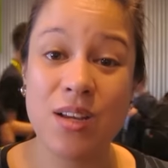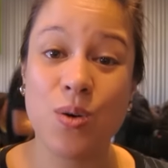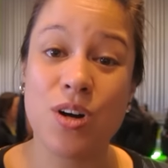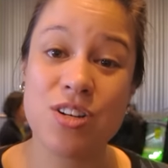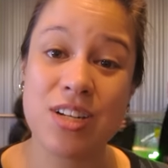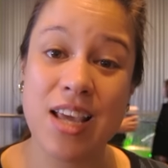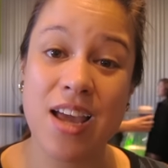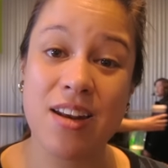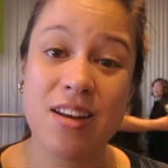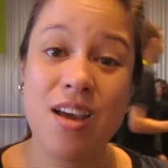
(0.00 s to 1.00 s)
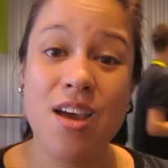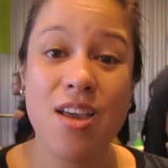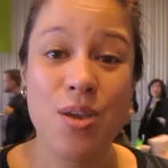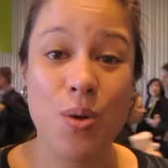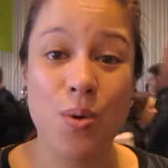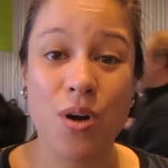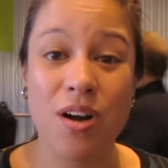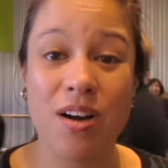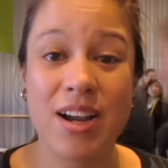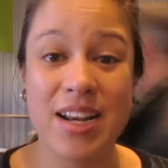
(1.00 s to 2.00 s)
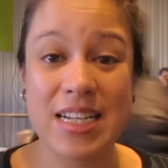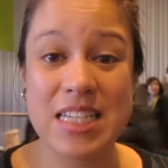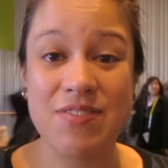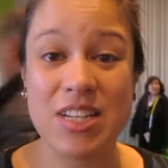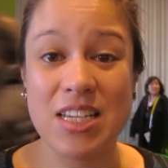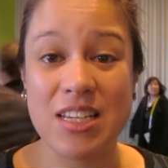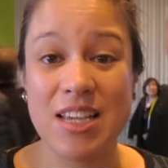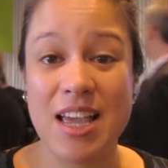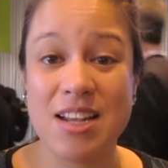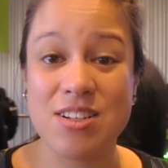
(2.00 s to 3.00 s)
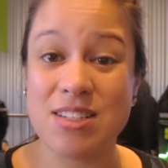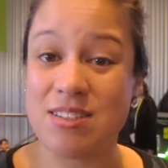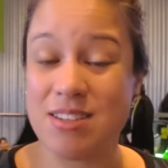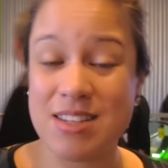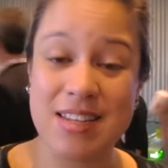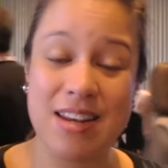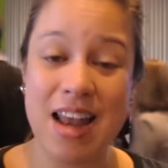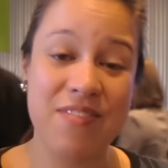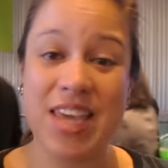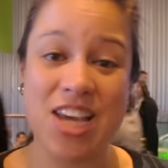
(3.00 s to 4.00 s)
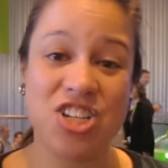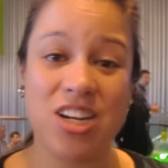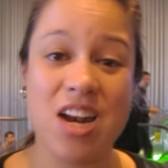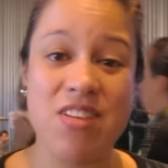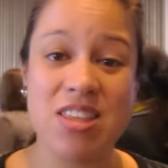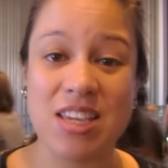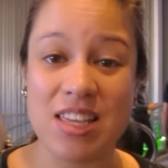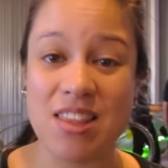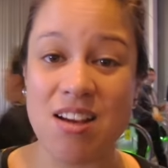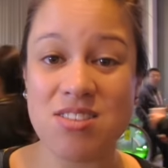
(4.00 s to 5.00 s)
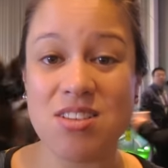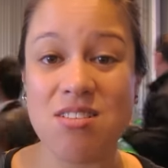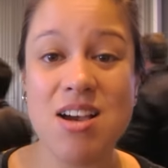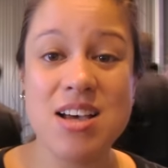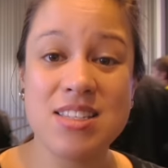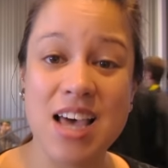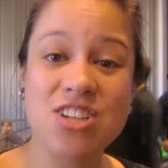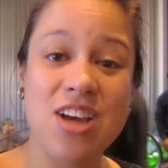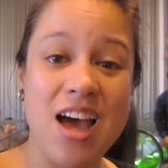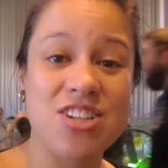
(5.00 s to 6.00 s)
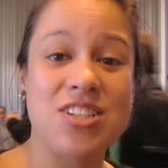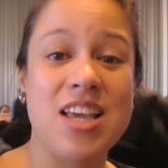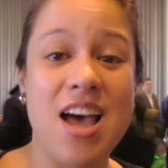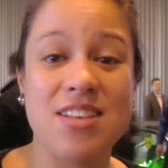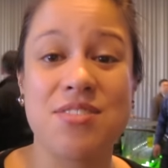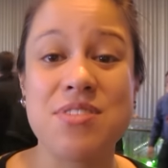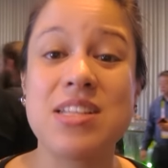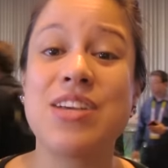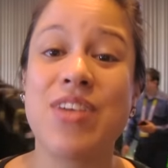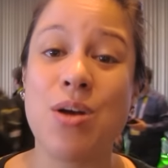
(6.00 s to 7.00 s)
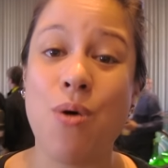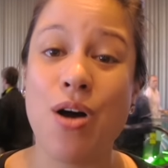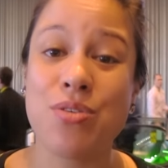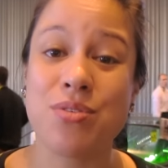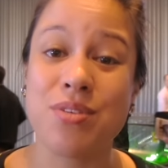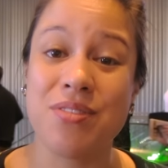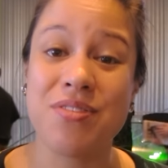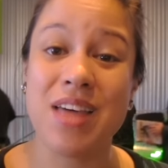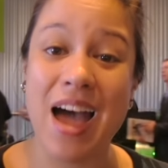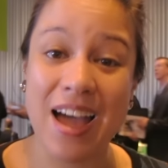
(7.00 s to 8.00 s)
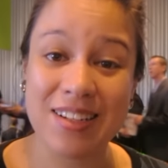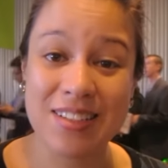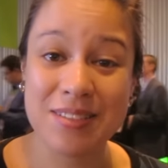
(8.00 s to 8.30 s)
in order to get your connectivity and navigation and everything in there. So Sasha actually has a really great walkthrough of that.